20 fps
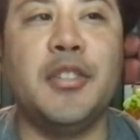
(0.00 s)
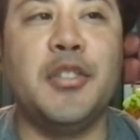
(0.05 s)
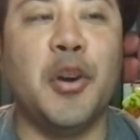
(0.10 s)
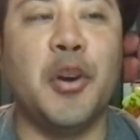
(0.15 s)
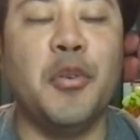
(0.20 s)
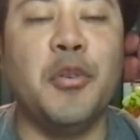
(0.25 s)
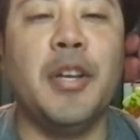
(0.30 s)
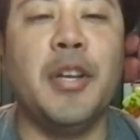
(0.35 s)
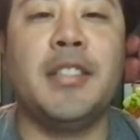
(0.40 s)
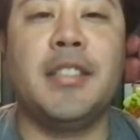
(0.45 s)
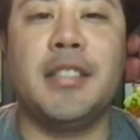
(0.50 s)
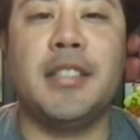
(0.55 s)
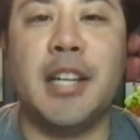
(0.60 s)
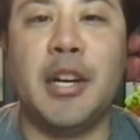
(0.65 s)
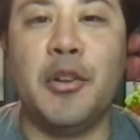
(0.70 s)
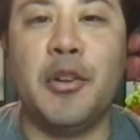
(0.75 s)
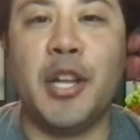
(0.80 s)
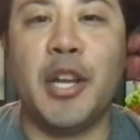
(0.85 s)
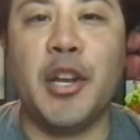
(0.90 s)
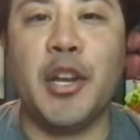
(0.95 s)
don't
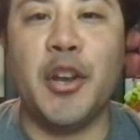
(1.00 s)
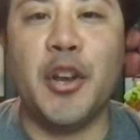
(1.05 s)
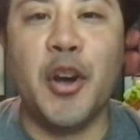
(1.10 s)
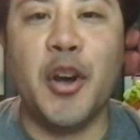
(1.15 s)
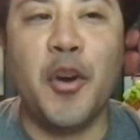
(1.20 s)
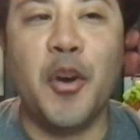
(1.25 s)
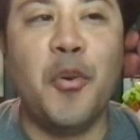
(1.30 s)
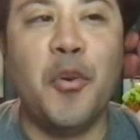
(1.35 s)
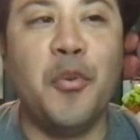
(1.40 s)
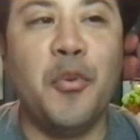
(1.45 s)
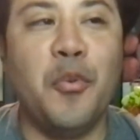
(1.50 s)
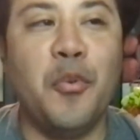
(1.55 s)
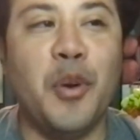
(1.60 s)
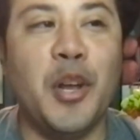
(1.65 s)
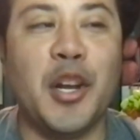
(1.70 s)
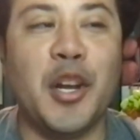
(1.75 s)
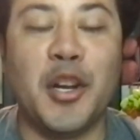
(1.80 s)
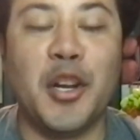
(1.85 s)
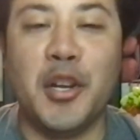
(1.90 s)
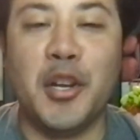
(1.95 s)
necessarily know
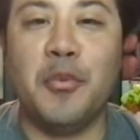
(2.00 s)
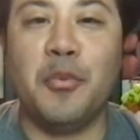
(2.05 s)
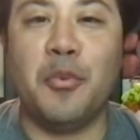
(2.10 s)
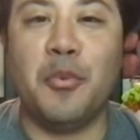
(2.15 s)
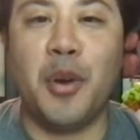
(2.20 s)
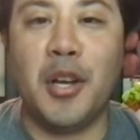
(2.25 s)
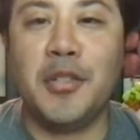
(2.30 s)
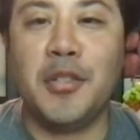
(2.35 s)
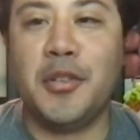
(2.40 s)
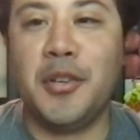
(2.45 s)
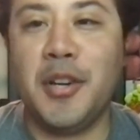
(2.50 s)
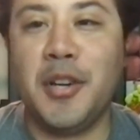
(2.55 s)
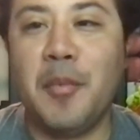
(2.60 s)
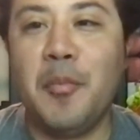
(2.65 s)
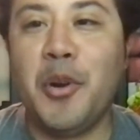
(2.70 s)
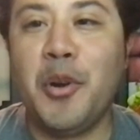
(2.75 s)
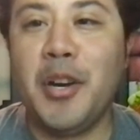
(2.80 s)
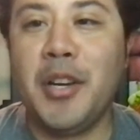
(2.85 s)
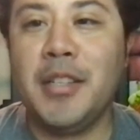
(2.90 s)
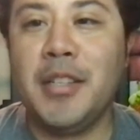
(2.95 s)
what a good roster
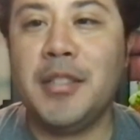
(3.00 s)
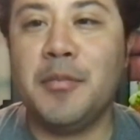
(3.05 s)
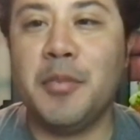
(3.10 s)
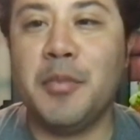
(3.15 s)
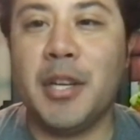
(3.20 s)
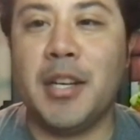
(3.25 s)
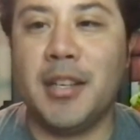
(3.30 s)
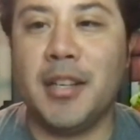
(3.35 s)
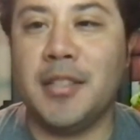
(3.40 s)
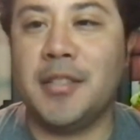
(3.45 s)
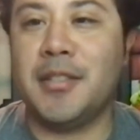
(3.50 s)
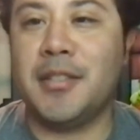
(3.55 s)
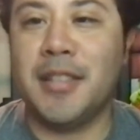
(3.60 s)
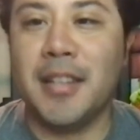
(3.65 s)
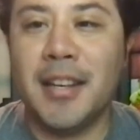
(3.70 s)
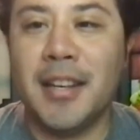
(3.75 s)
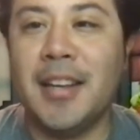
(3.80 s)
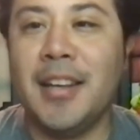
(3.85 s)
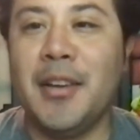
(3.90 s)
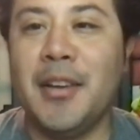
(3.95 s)
number is because
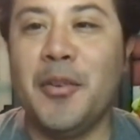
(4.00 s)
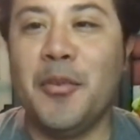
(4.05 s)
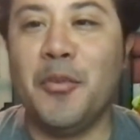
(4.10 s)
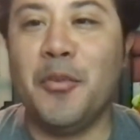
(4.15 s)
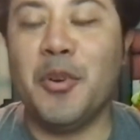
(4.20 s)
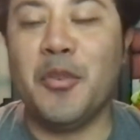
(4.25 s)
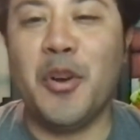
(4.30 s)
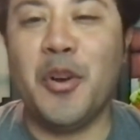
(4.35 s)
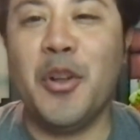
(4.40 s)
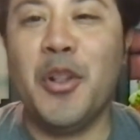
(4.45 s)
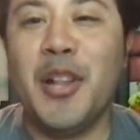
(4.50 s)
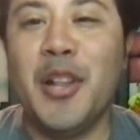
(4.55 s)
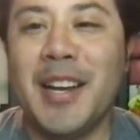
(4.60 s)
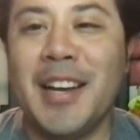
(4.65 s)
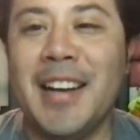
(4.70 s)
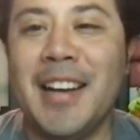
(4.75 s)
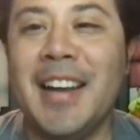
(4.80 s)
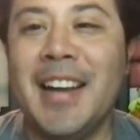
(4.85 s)
we've only